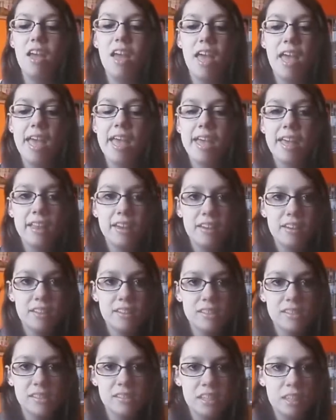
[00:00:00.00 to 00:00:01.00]
And
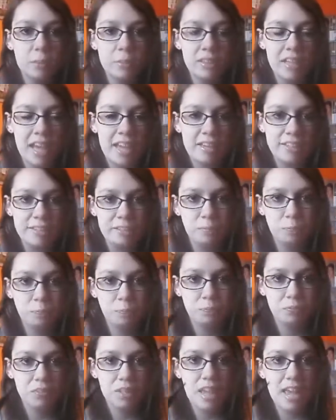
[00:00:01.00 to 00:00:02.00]
it's a liquid liner,
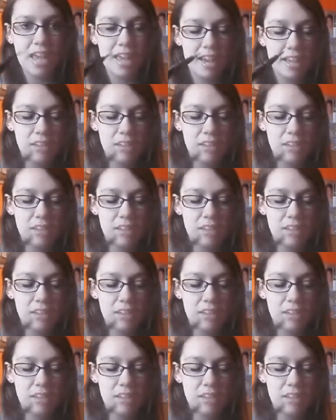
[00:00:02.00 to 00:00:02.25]
and